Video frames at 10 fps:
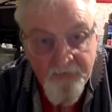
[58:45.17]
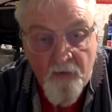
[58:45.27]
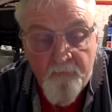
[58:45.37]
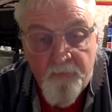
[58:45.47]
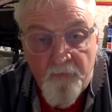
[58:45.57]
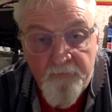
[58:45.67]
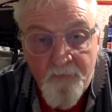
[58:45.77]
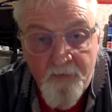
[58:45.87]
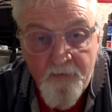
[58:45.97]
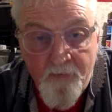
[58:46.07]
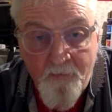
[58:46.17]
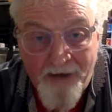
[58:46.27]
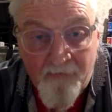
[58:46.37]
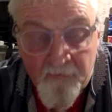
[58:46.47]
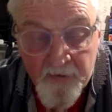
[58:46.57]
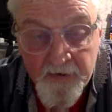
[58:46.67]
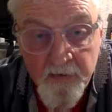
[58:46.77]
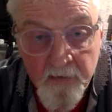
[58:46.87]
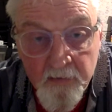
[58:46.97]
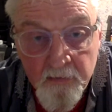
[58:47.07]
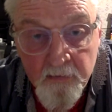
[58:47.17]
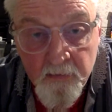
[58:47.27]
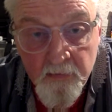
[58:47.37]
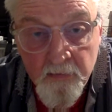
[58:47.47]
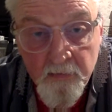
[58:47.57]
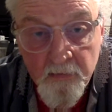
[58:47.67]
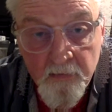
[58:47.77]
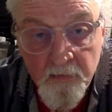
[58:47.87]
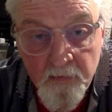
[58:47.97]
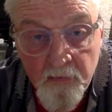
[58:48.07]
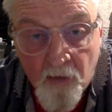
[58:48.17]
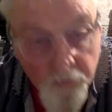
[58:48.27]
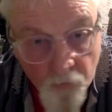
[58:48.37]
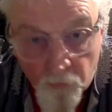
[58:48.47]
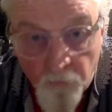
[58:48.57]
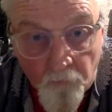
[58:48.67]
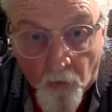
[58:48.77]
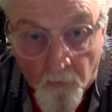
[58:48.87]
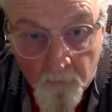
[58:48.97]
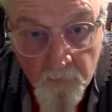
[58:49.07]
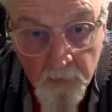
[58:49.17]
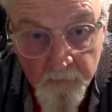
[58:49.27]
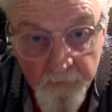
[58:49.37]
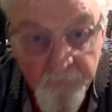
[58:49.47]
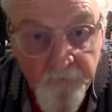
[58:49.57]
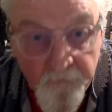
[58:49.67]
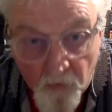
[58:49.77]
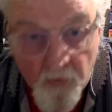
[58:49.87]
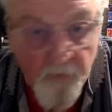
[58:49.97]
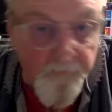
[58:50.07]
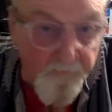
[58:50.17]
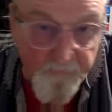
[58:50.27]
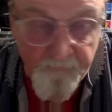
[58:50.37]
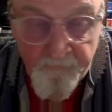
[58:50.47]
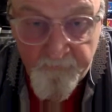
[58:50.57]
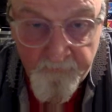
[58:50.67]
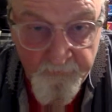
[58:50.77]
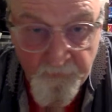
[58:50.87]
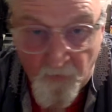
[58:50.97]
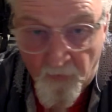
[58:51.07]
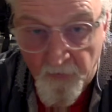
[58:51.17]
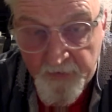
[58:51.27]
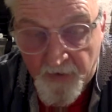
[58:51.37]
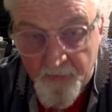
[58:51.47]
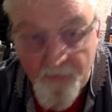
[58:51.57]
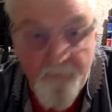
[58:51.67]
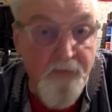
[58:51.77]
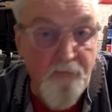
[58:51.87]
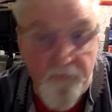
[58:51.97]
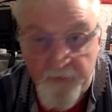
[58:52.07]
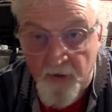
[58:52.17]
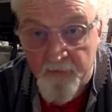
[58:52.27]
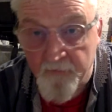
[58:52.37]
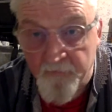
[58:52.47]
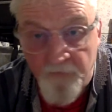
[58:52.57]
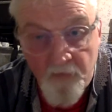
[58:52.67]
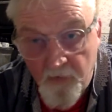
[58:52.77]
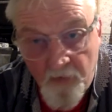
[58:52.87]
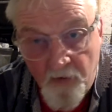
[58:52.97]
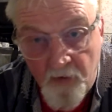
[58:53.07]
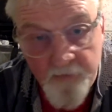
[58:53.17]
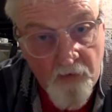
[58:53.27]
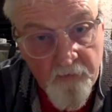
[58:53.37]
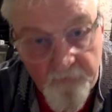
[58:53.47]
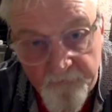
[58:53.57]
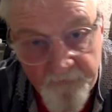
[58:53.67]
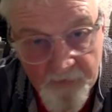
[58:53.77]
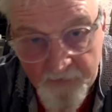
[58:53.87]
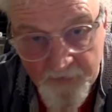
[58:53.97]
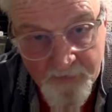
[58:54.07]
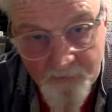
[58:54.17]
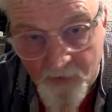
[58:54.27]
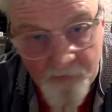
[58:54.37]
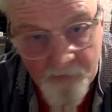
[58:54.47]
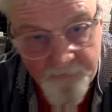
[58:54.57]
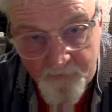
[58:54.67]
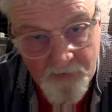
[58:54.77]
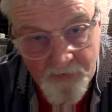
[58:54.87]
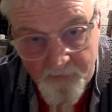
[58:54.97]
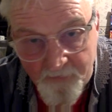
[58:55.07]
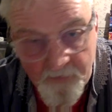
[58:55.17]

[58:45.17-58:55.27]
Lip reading: I'm possibly going to marry. I call her Om, but she's got a Thai name. And people know because I don't send emails to many,